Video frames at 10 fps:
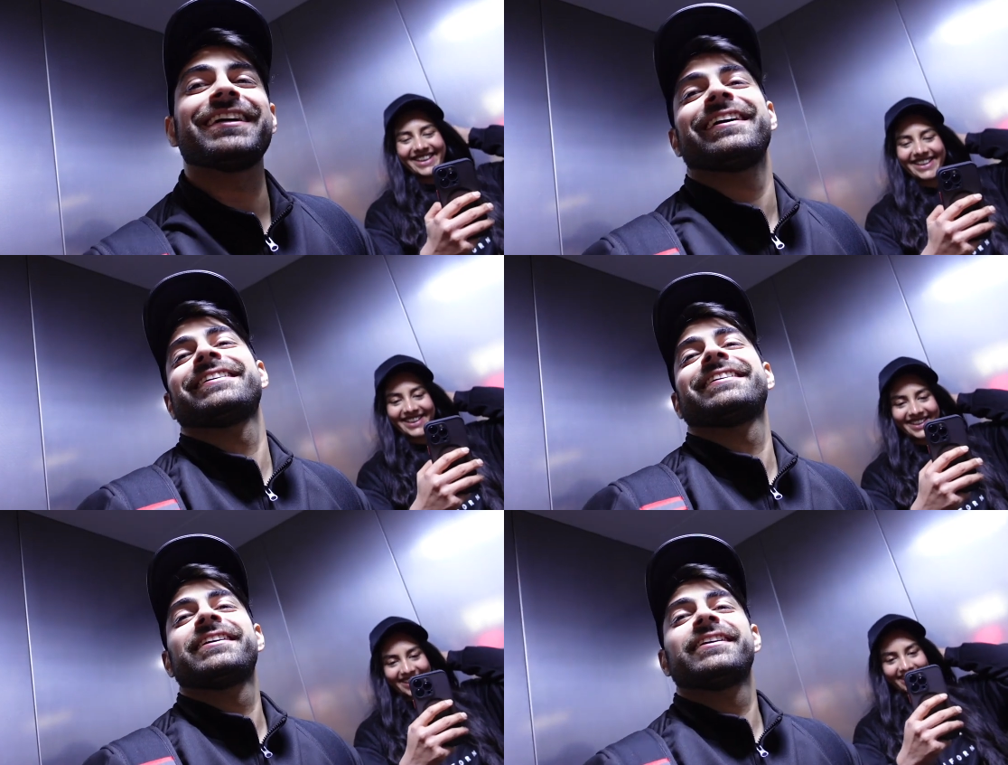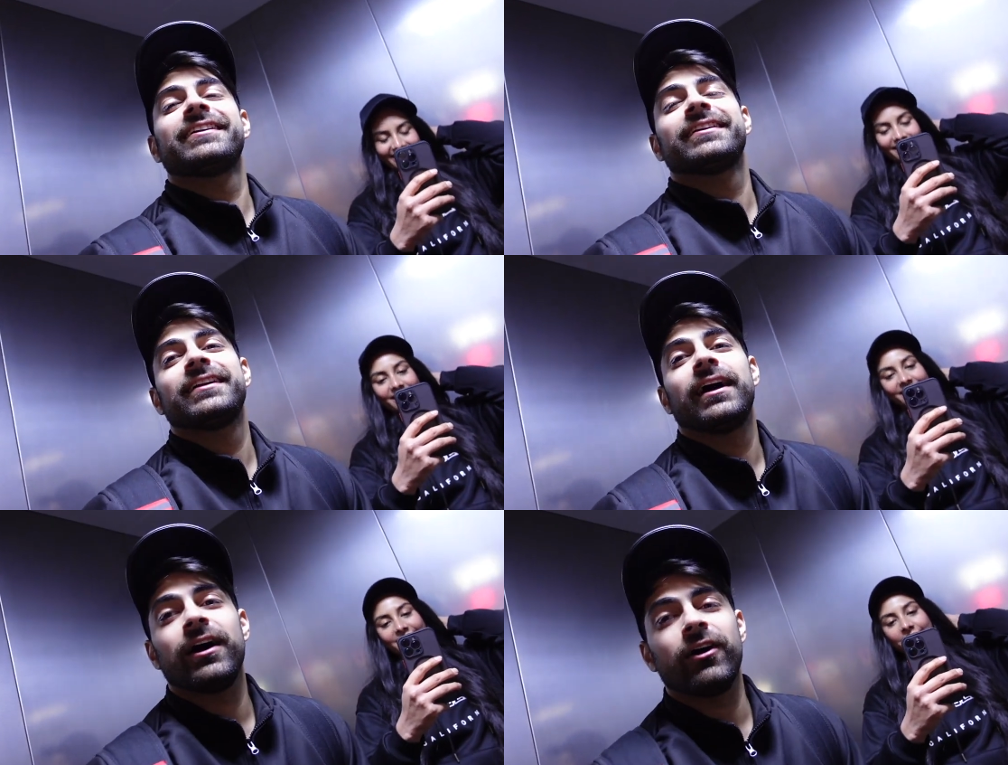Speaker 1: Can tell the squad. Are you ready?
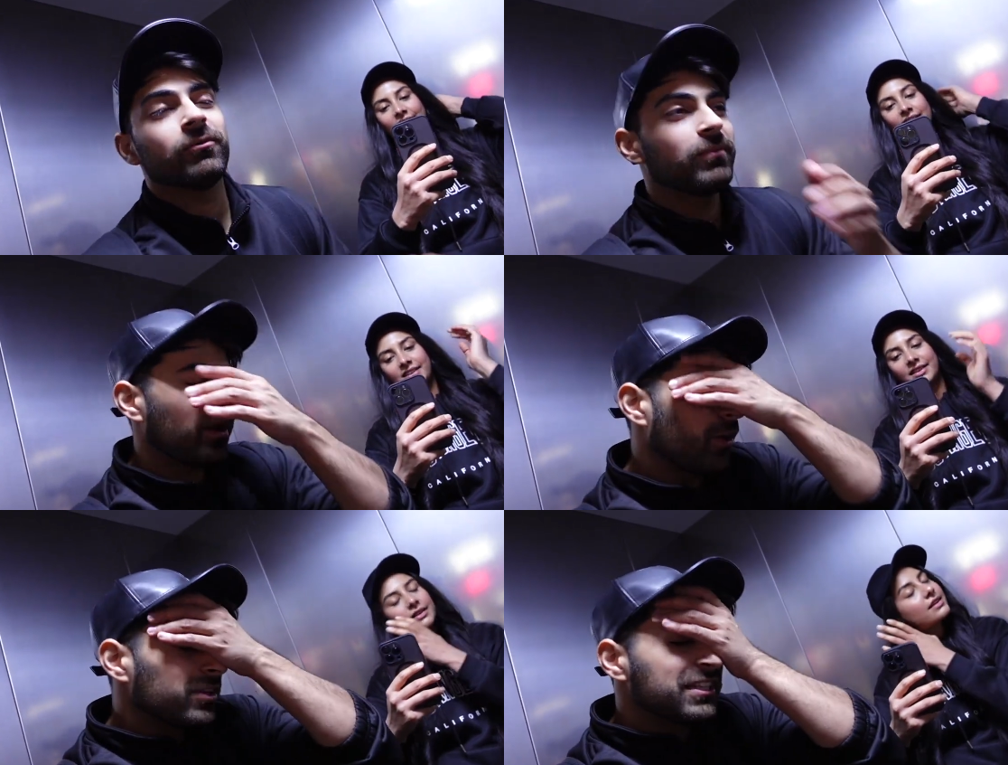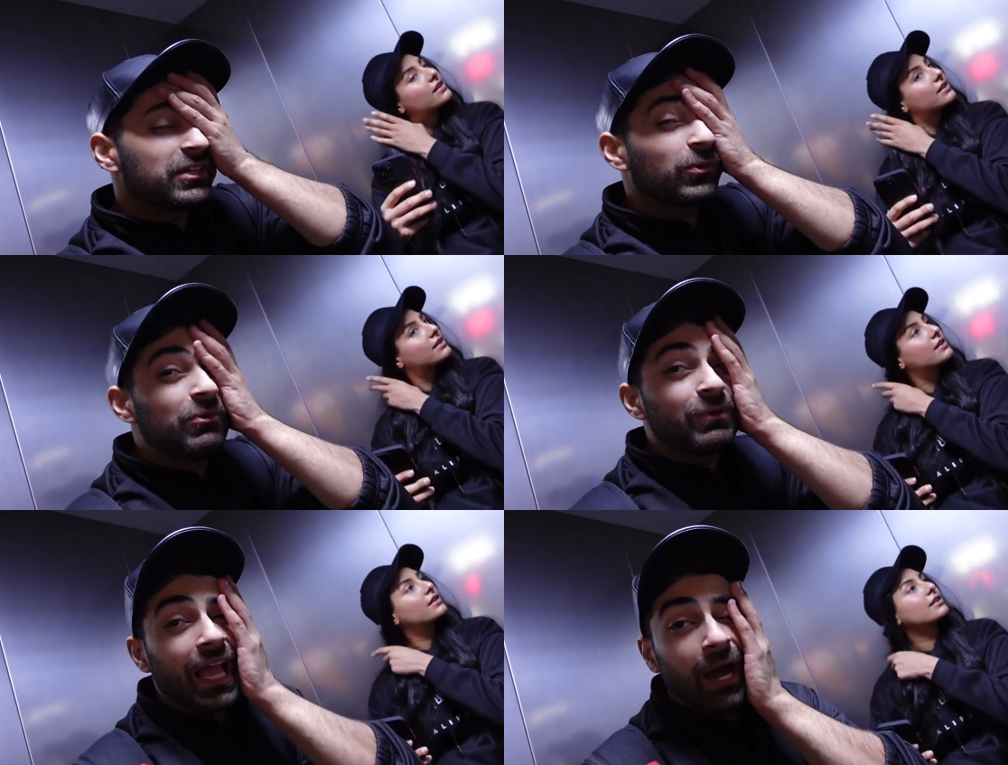my god, listen,
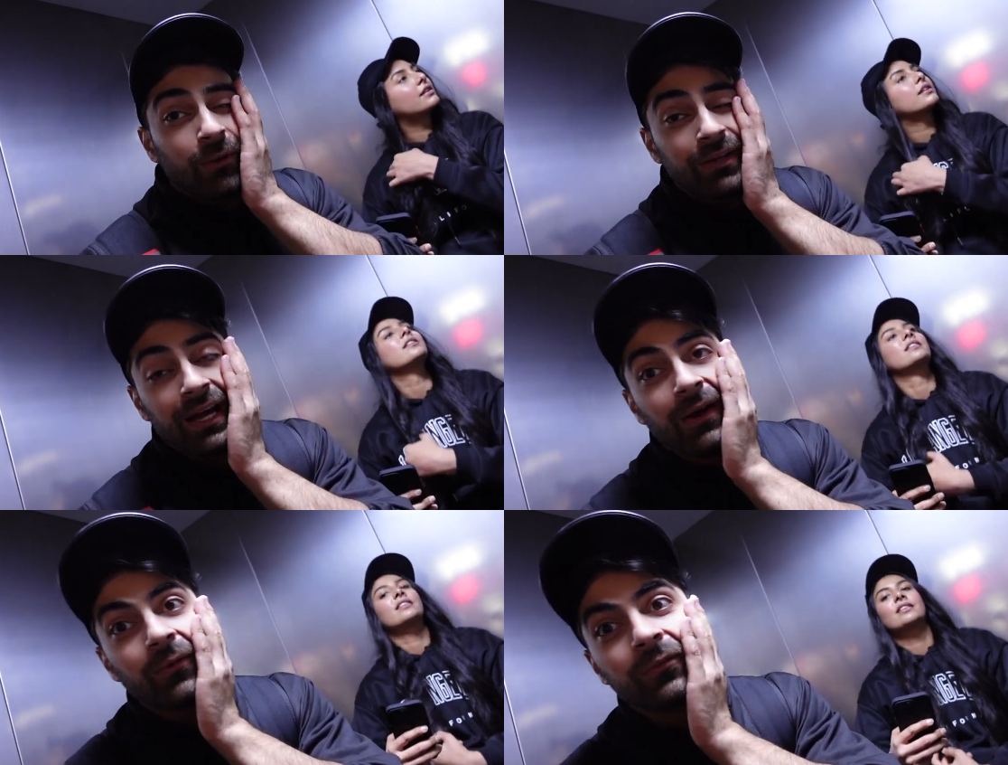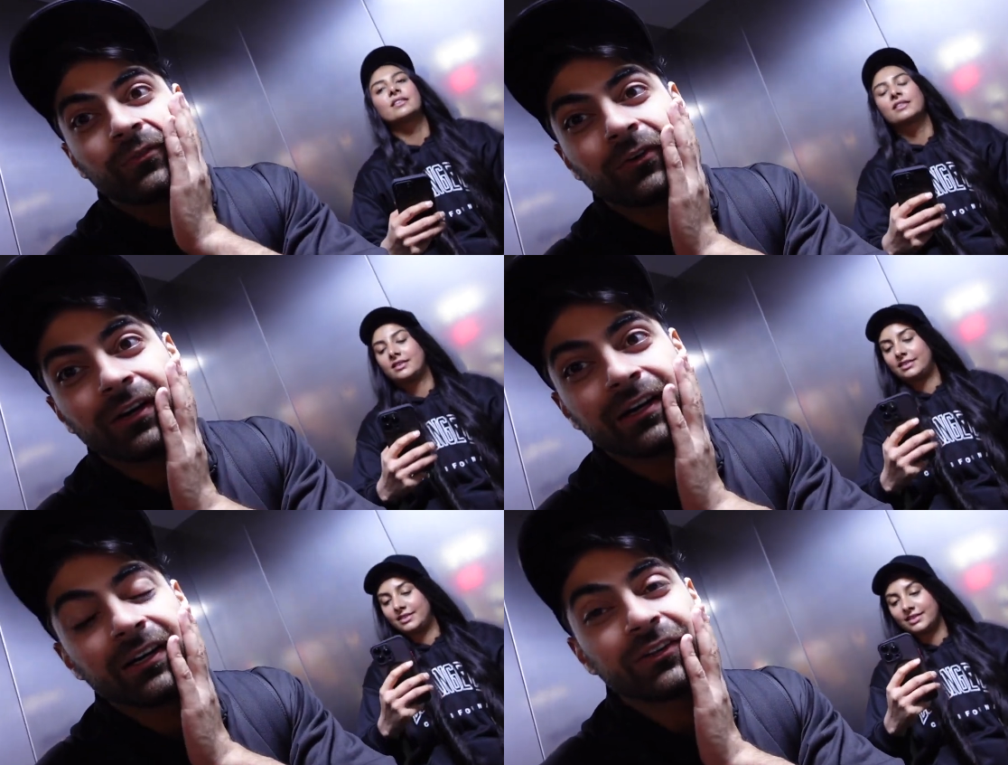we've been counting down
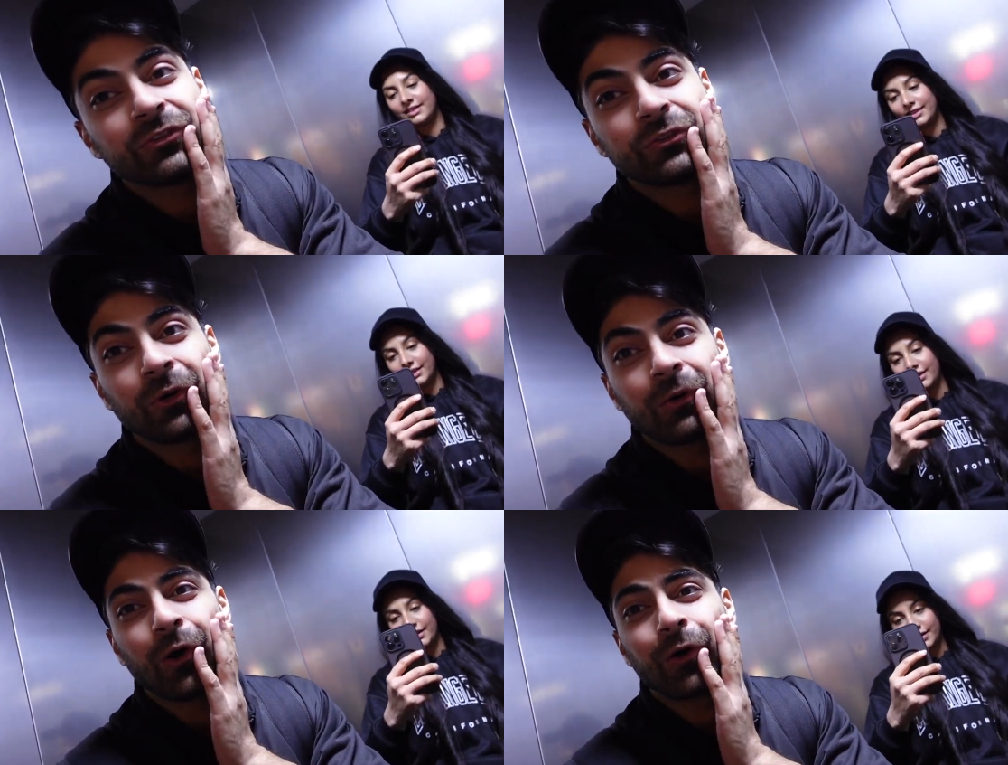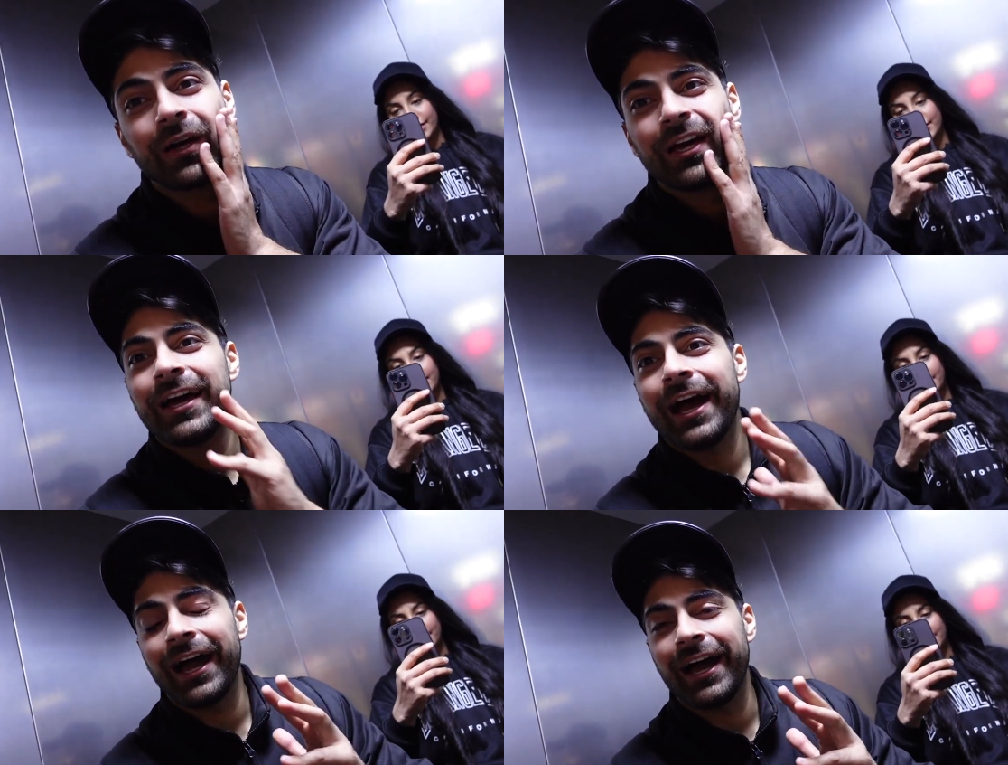for so long,
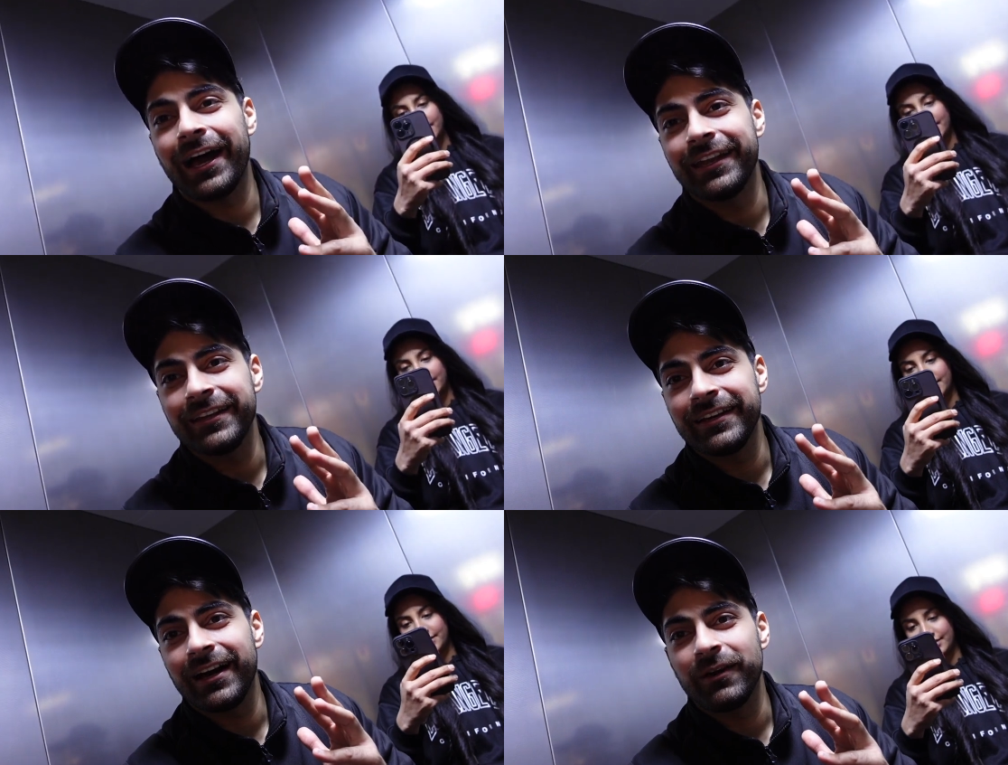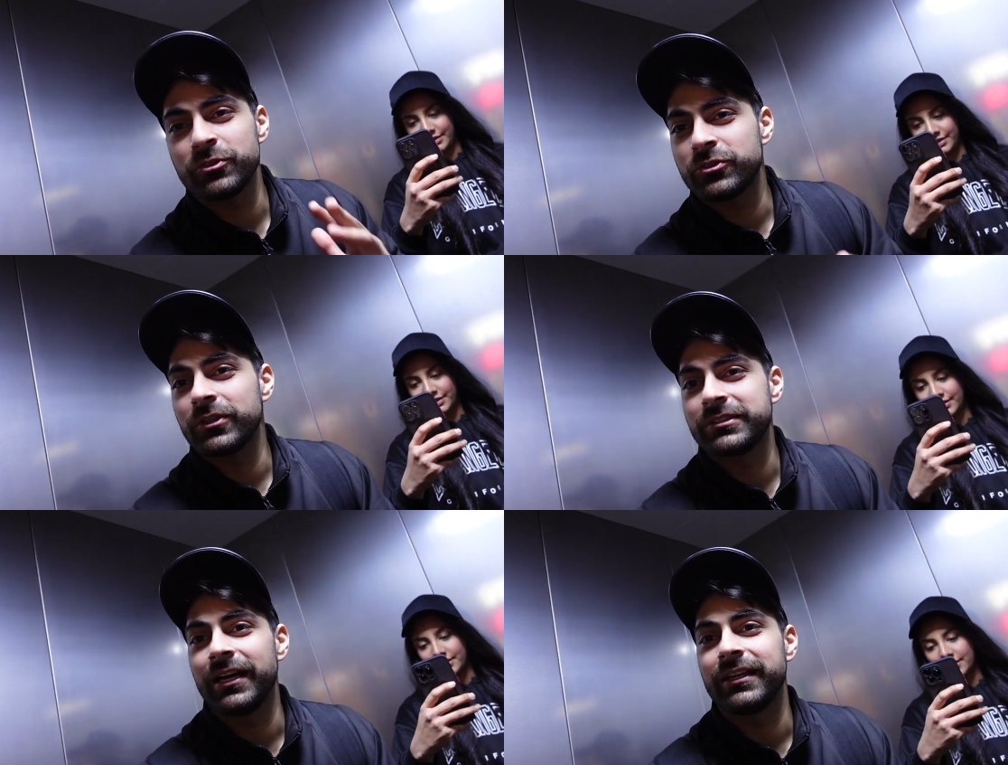and I'm just so
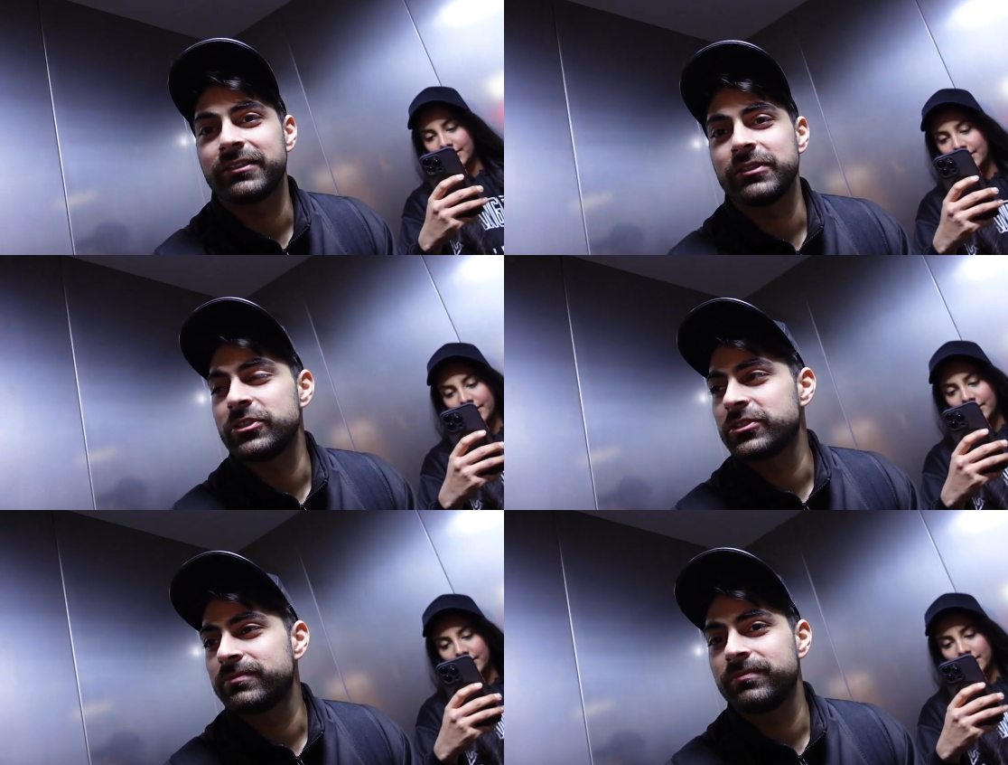excited to just